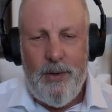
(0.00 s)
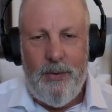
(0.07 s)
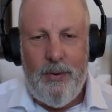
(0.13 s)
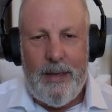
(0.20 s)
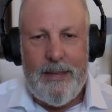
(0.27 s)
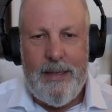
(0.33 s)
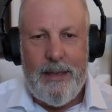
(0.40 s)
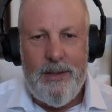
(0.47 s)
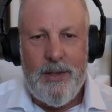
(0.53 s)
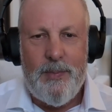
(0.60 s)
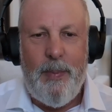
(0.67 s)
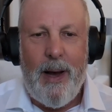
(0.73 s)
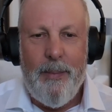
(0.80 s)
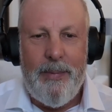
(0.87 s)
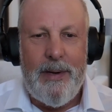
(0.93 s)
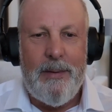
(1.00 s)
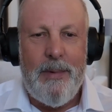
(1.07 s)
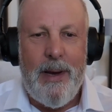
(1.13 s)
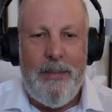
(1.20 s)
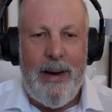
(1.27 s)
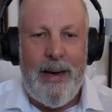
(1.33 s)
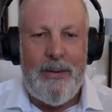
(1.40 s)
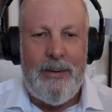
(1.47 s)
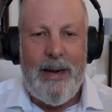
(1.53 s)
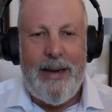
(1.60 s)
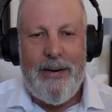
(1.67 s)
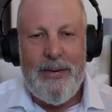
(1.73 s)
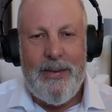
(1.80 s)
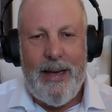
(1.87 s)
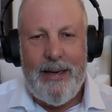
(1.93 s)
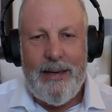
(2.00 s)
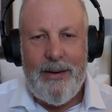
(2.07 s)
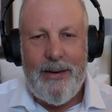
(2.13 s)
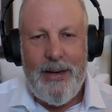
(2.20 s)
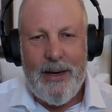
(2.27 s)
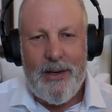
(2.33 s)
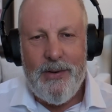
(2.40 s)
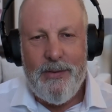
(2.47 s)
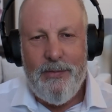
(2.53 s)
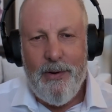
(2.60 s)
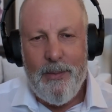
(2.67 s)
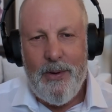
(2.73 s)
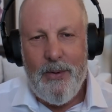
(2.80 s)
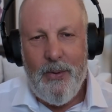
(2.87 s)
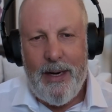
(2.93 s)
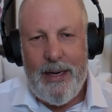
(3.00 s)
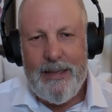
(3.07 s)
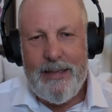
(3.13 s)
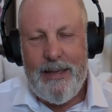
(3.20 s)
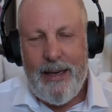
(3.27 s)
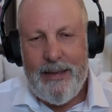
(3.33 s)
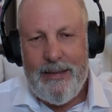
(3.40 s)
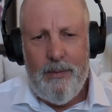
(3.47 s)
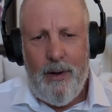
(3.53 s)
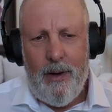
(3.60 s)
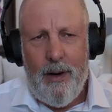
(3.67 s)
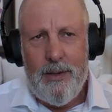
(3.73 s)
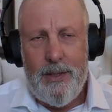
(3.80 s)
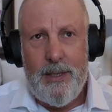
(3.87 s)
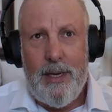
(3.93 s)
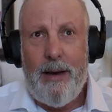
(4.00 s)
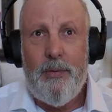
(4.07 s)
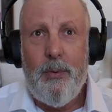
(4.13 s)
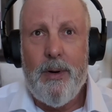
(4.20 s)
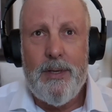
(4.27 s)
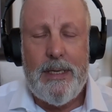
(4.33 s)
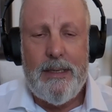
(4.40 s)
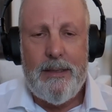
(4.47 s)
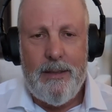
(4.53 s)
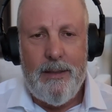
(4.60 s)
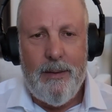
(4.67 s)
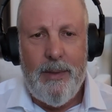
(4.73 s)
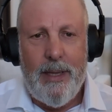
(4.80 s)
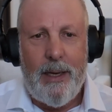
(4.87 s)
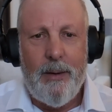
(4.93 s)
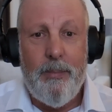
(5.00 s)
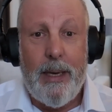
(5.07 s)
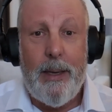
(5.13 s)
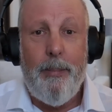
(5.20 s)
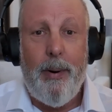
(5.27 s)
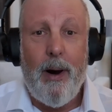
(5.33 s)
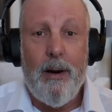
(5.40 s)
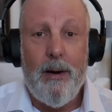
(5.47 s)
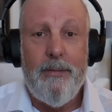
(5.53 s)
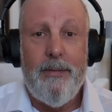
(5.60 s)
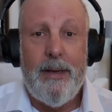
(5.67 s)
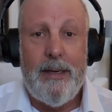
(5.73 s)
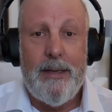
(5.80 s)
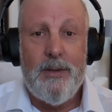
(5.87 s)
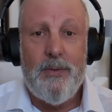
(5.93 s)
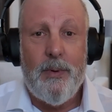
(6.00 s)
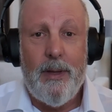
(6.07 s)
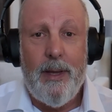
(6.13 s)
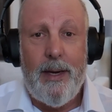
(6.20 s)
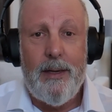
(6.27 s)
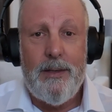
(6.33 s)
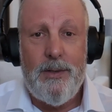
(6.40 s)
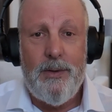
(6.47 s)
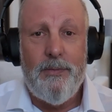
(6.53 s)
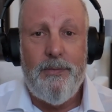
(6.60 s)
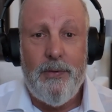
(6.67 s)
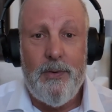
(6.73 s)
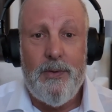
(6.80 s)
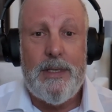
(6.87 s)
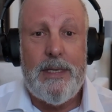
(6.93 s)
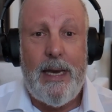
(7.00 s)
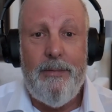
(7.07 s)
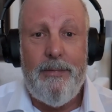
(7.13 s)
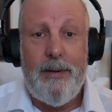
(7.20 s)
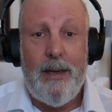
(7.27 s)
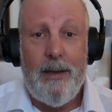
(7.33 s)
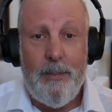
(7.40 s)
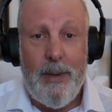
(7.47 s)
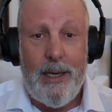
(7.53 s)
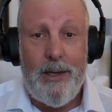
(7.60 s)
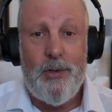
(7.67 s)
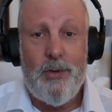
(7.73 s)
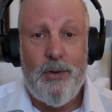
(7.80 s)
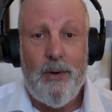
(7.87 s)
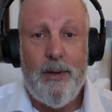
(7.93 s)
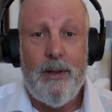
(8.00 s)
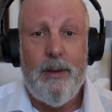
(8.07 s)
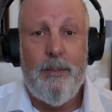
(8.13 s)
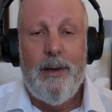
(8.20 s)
things that just pop into my mind when I heard that introduction from you. One is that our software system, like a big part of it, is related to food safety and making sure that the